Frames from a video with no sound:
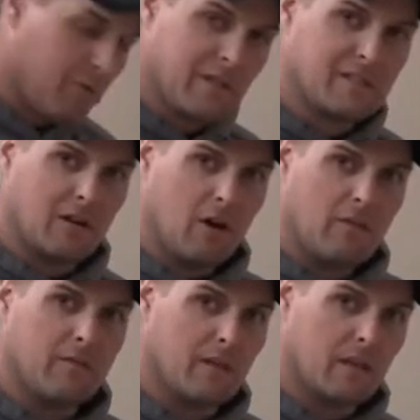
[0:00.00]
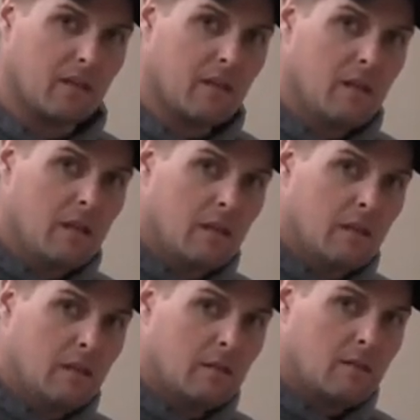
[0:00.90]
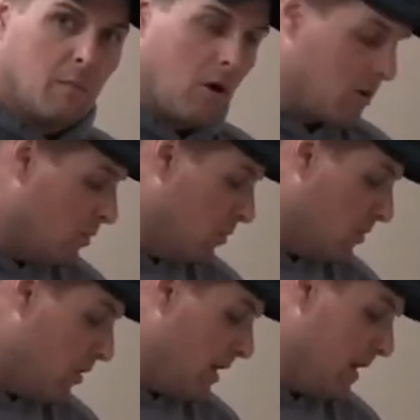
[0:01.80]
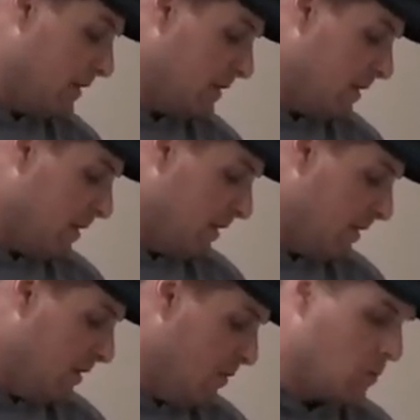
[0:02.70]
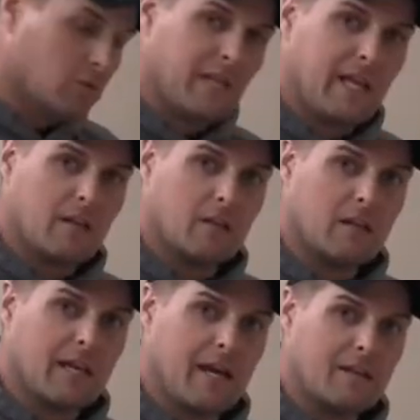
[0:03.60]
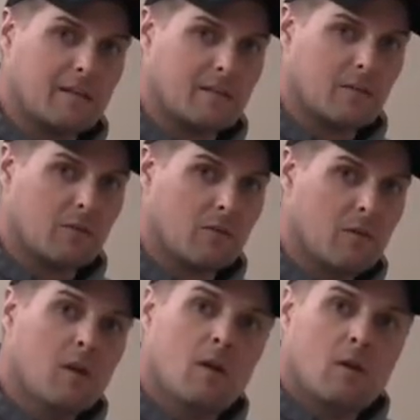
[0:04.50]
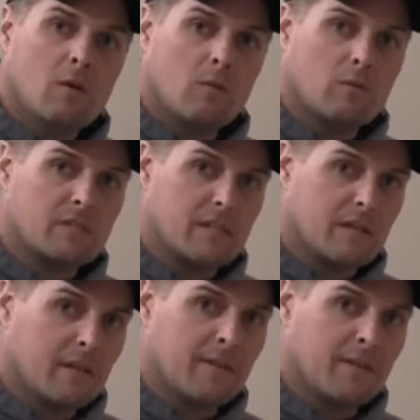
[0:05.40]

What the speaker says: going to rinse it off, and then tomorrow we'll go ahead and we'll take a look at it. So we'll see you